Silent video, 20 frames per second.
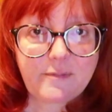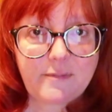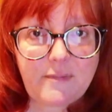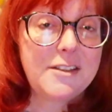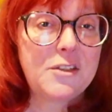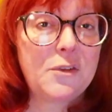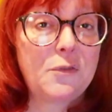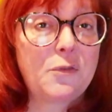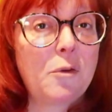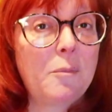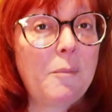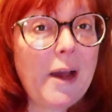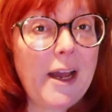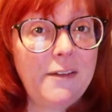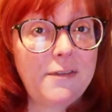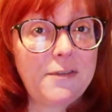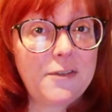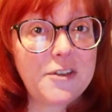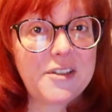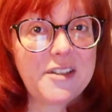So, for my
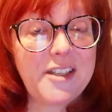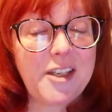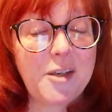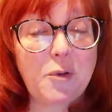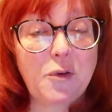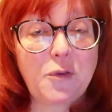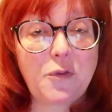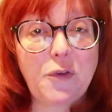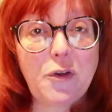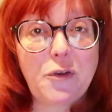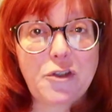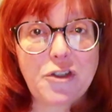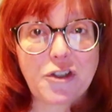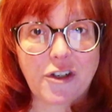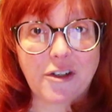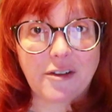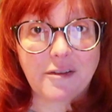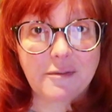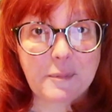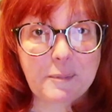foreseeable
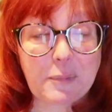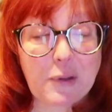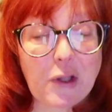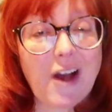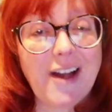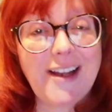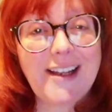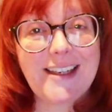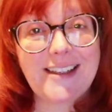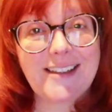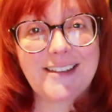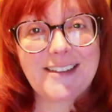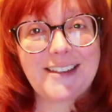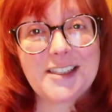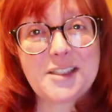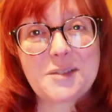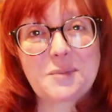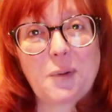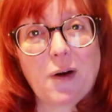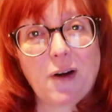future, blogging
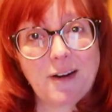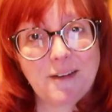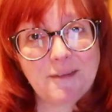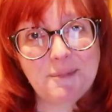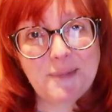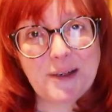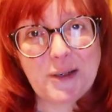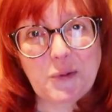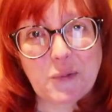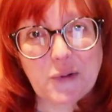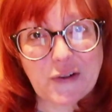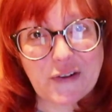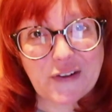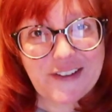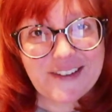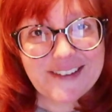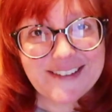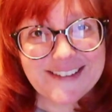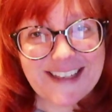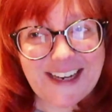is part of my
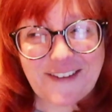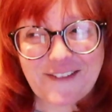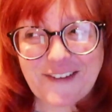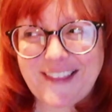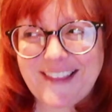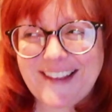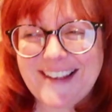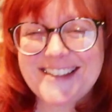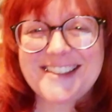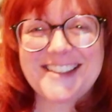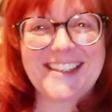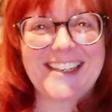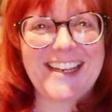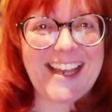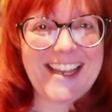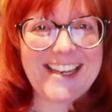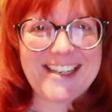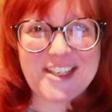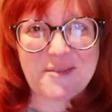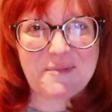world. Everything is going
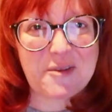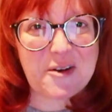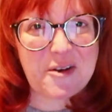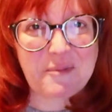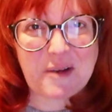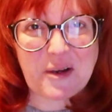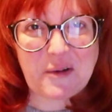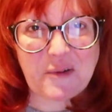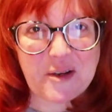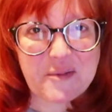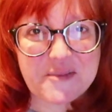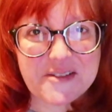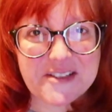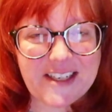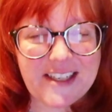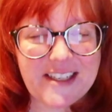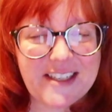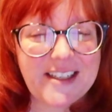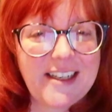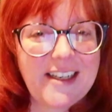to end up on my
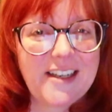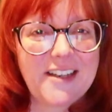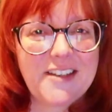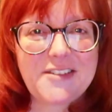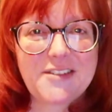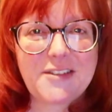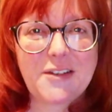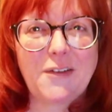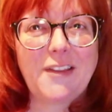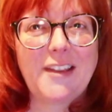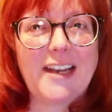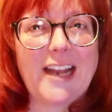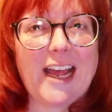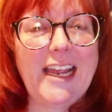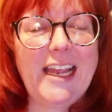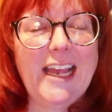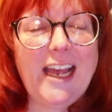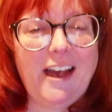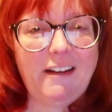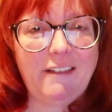website so that
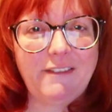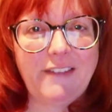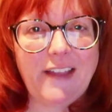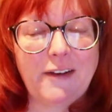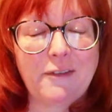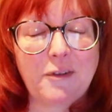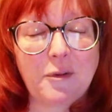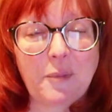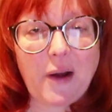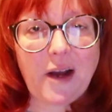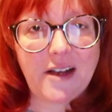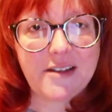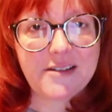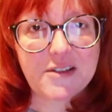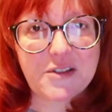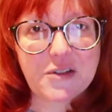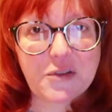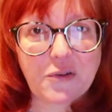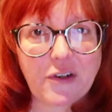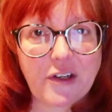I have that
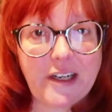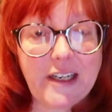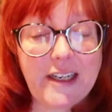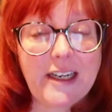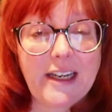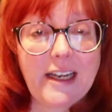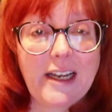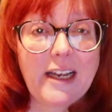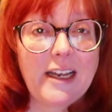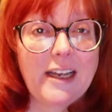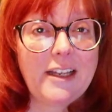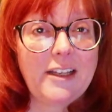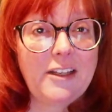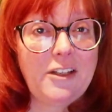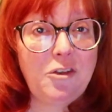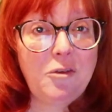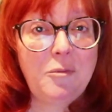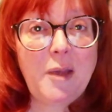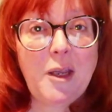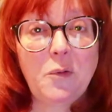repository.
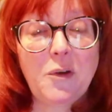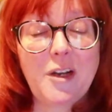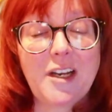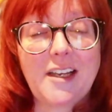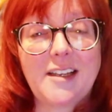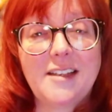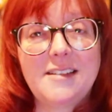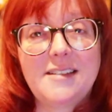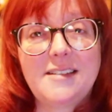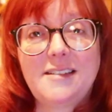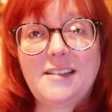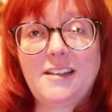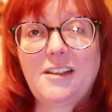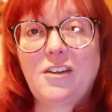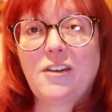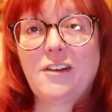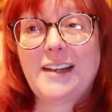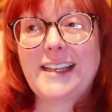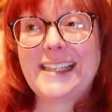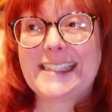You may want to
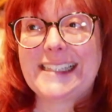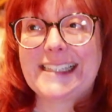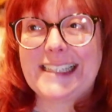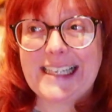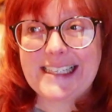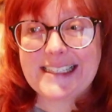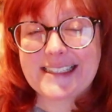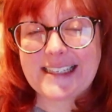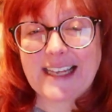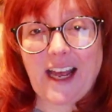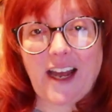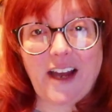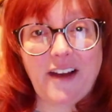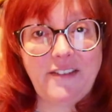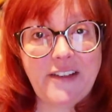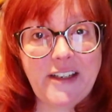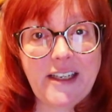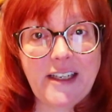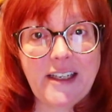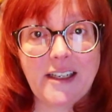consider at least
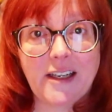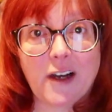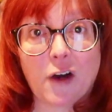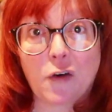having a